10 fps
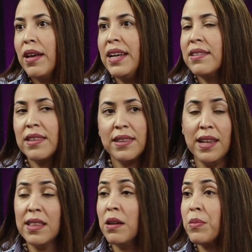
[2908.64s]
and
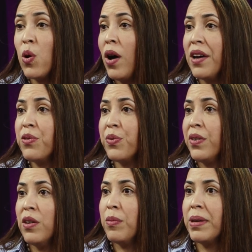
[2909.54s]
let them know how you
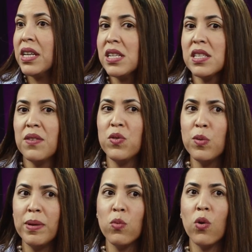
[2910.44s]
feel. Because if
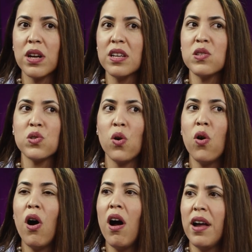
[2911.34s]
you've been working so
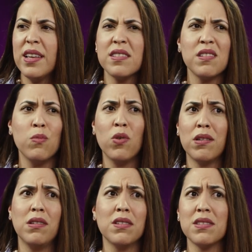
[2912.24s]
hard and
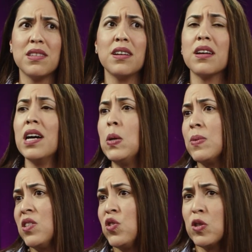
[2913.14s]
someone all of a sudden
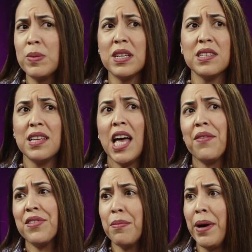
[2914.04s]
comes and just because they
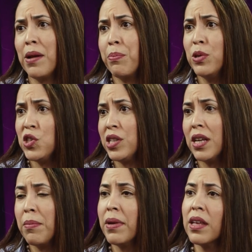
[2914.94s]
have somebody pushing
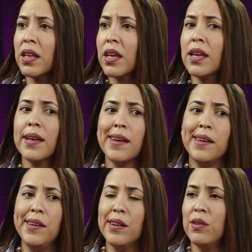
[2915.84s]
him,
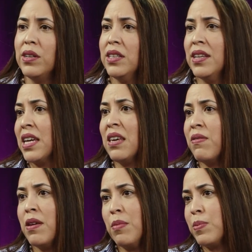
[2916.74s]
they
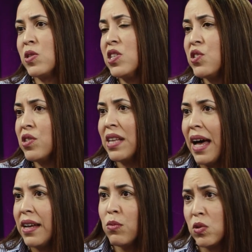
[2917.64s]
give him a position
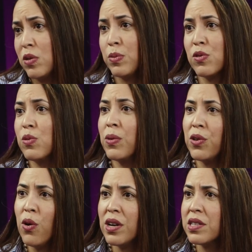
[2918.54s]
that was supposed to be
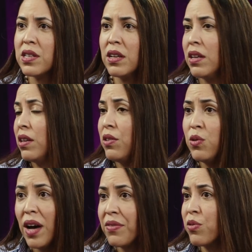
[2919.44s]
yours,
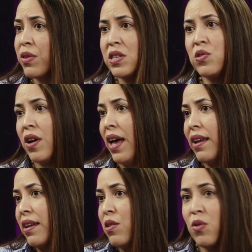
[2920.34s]
you have to raise your
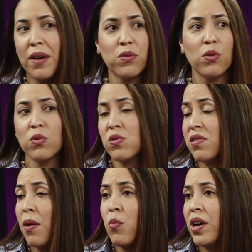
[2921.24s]
hand and you have to go to
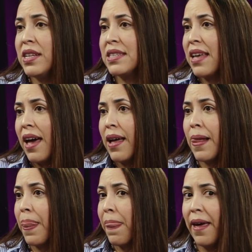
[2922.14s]
someone and say,
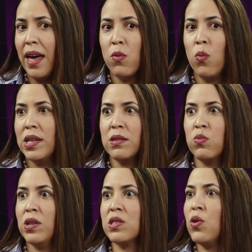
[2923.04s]
hey,
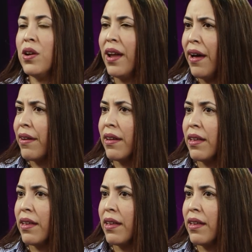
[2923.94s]
what's going on?